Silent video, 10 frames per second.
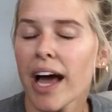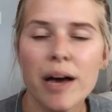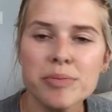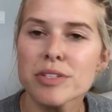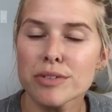
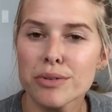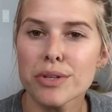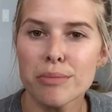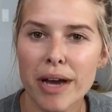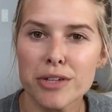
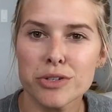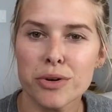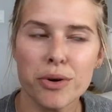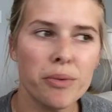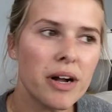absolutely
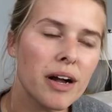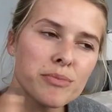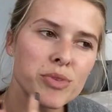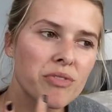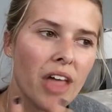magical what
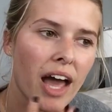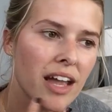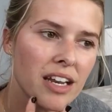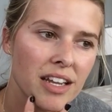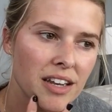comes of
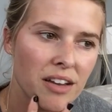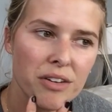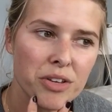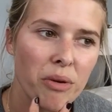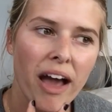that. You know,
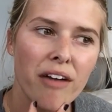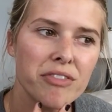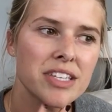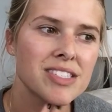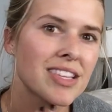you
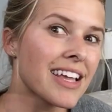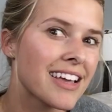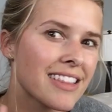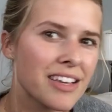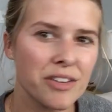have this
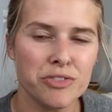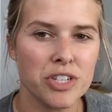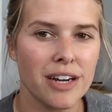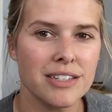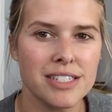thing that you've
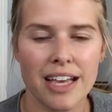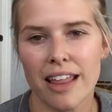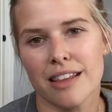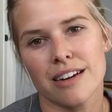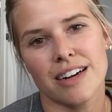shared
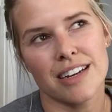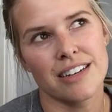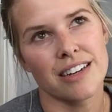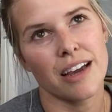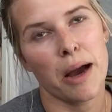together,
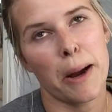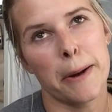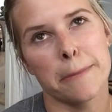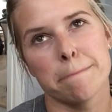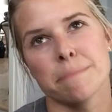and
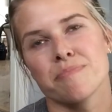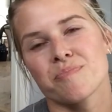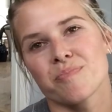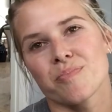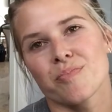
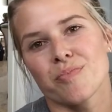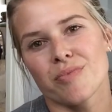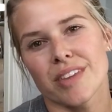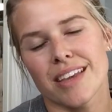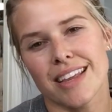
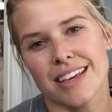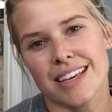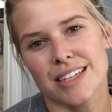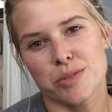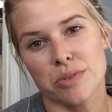I think
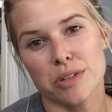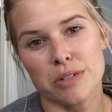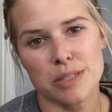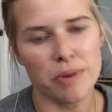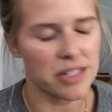kids really
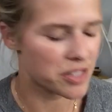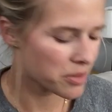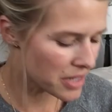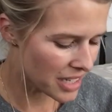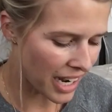respond
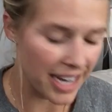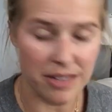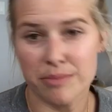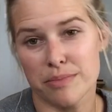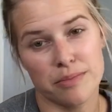to it. I